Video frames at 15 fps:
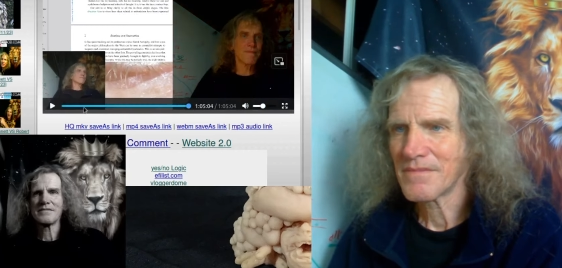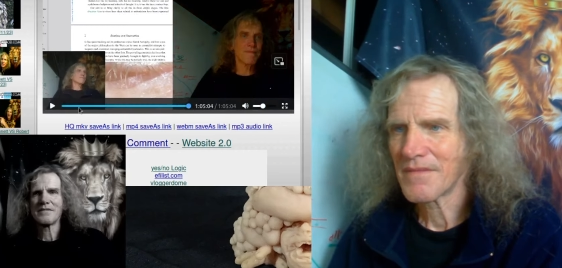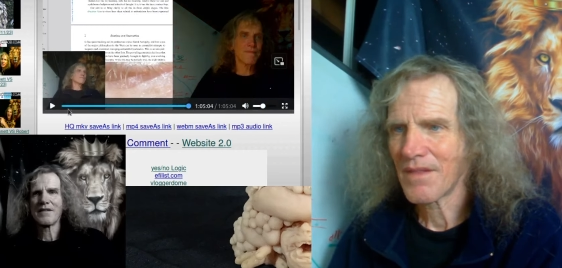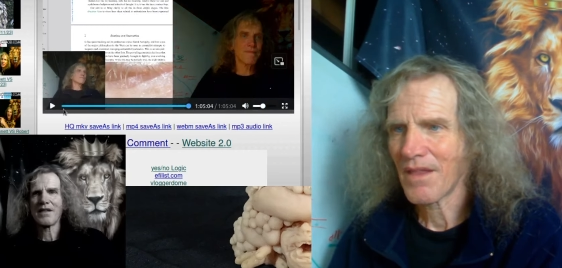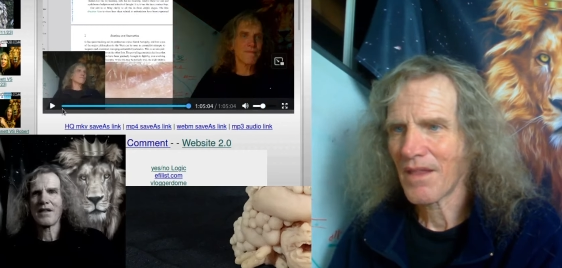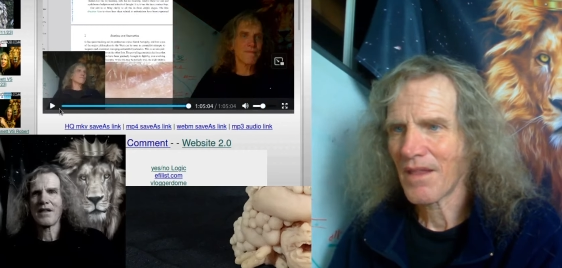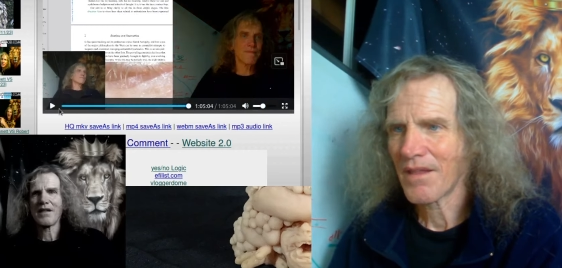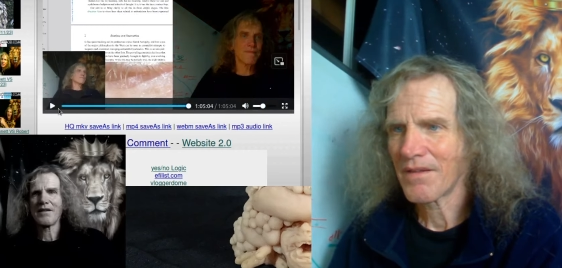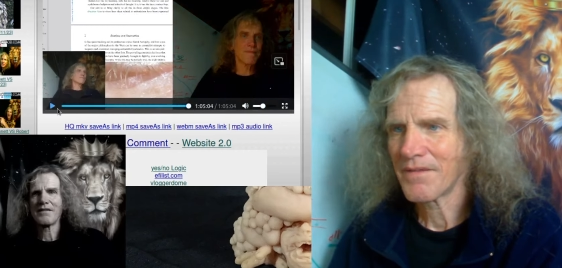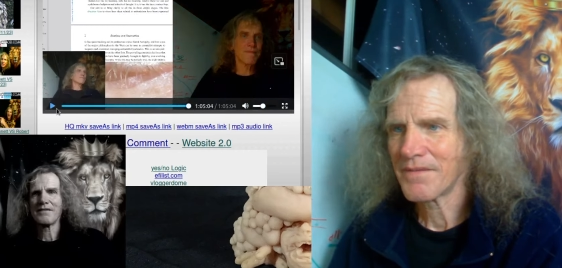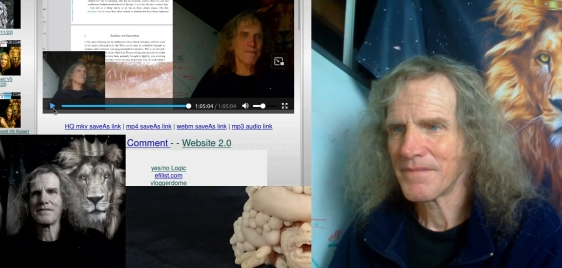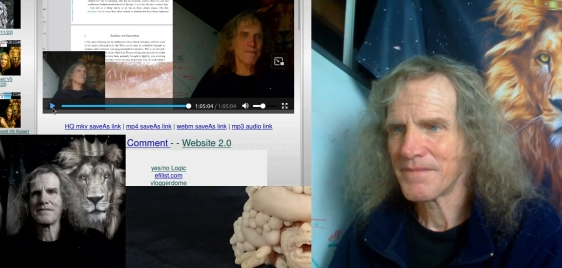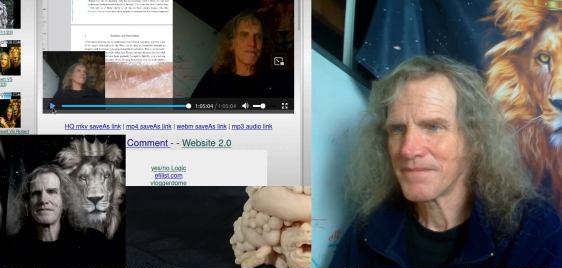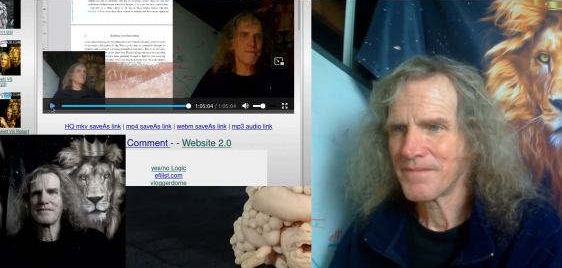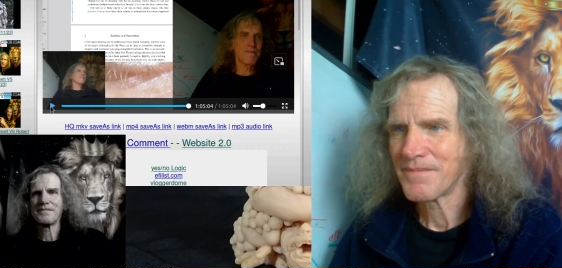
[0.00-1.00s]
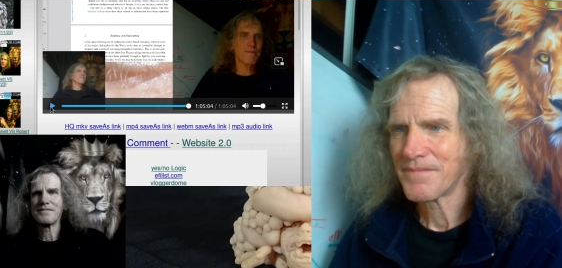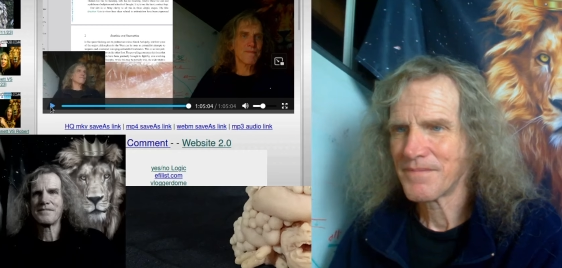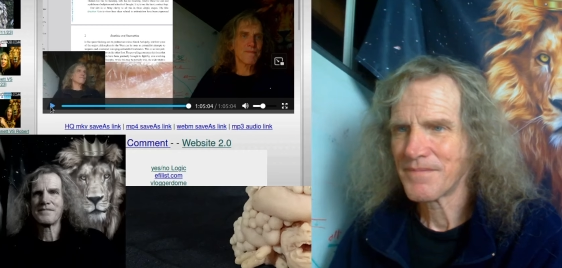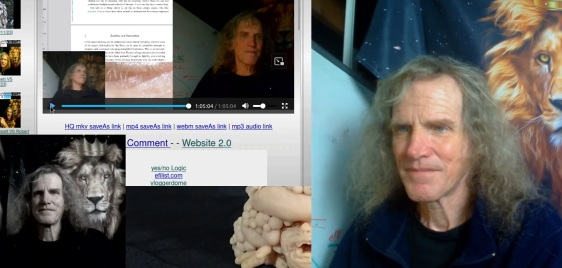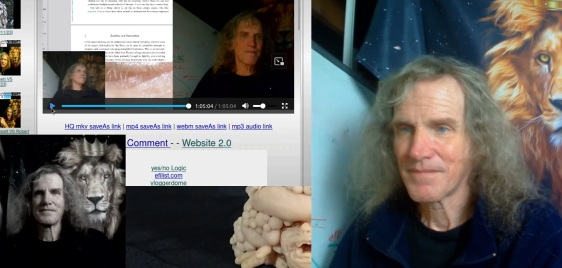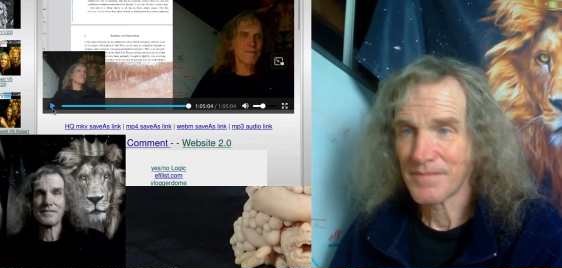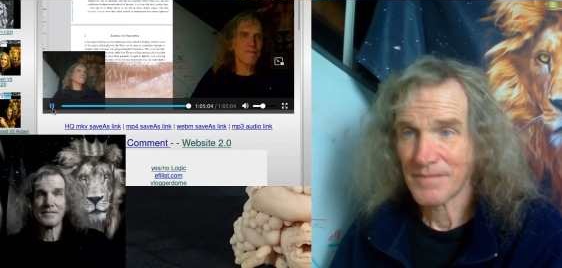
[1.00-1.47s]

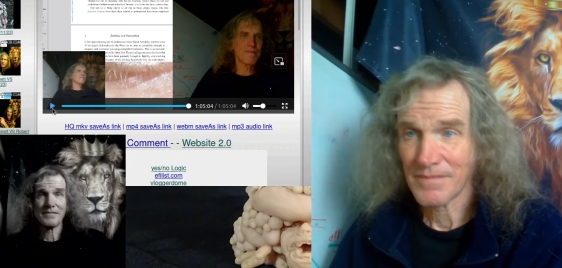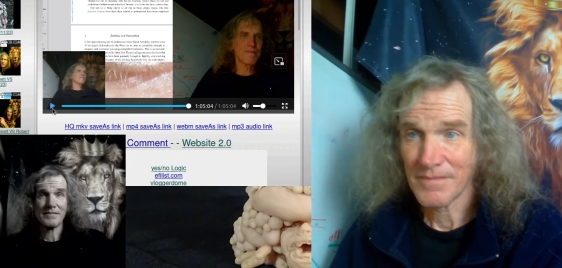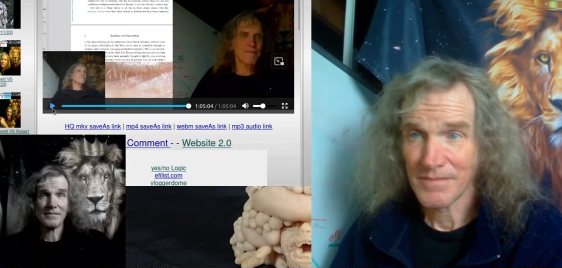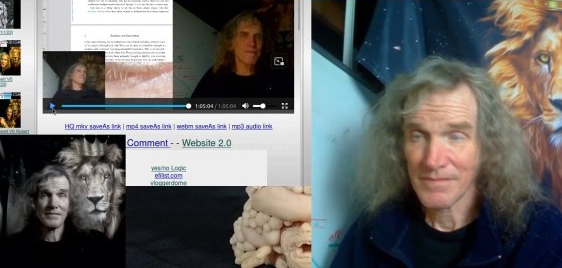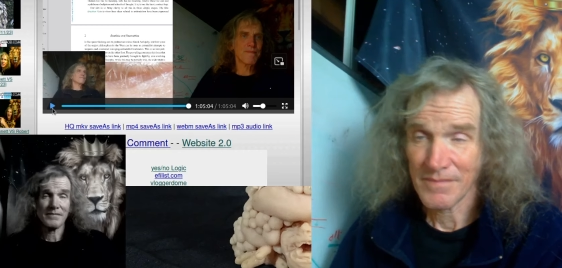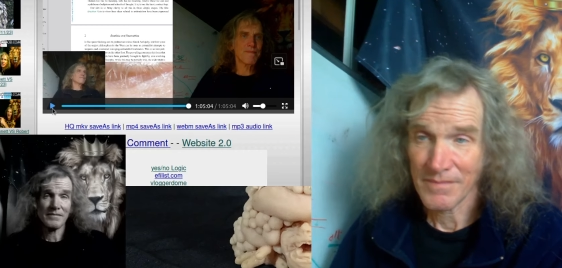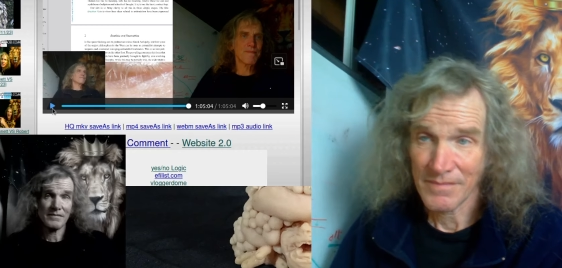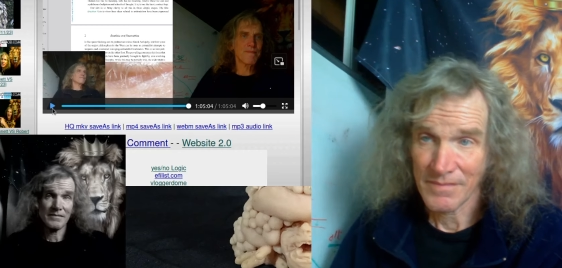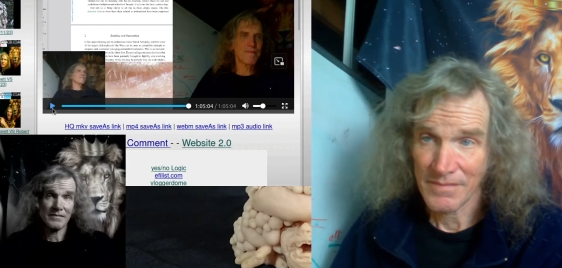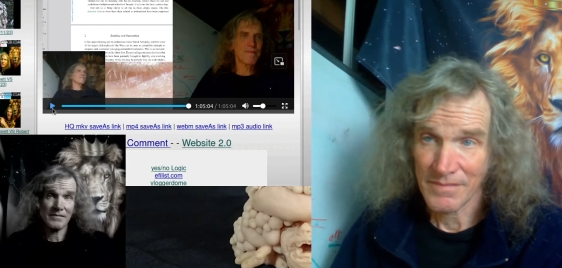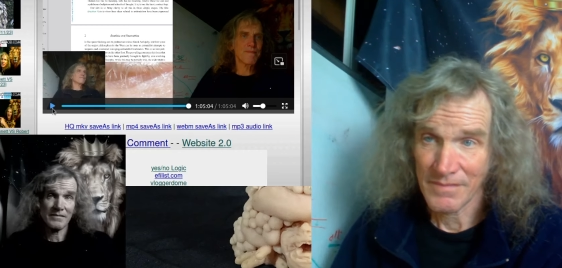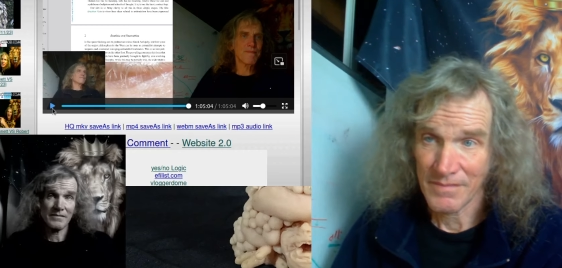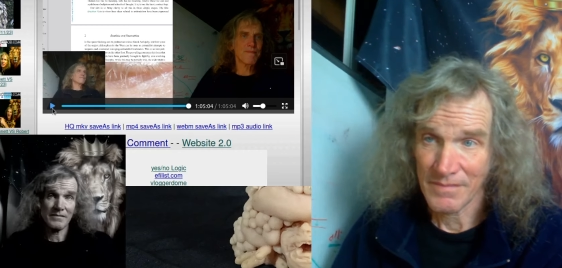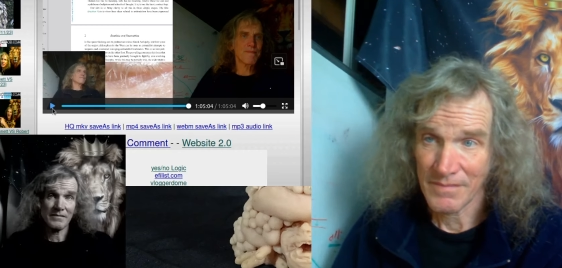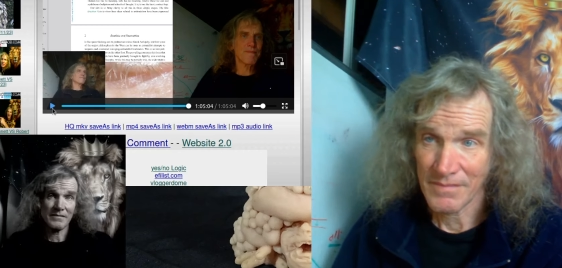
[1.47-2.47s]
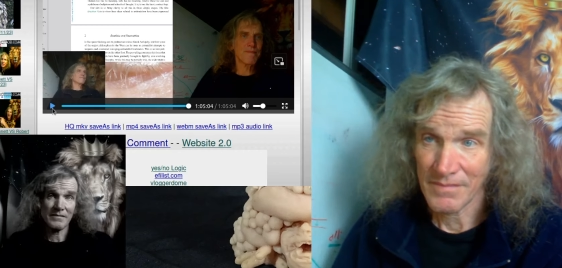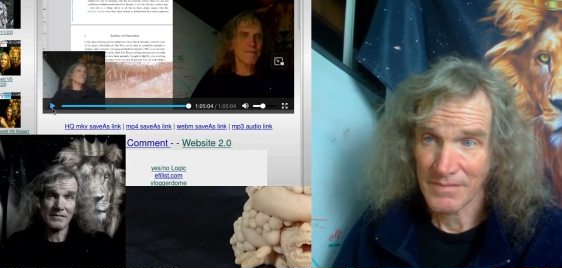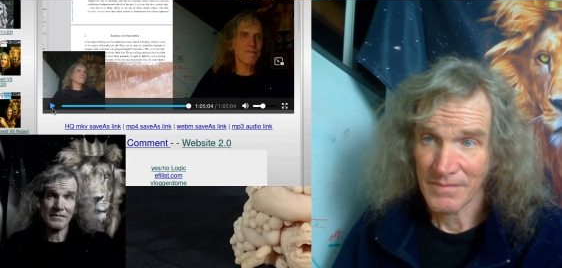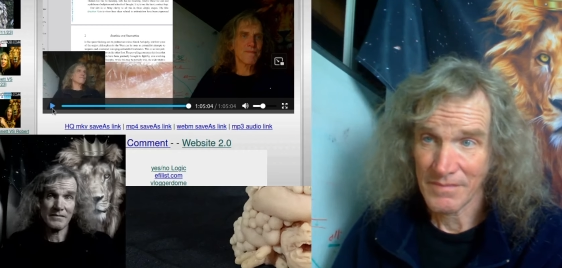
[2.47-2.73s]
[no speech]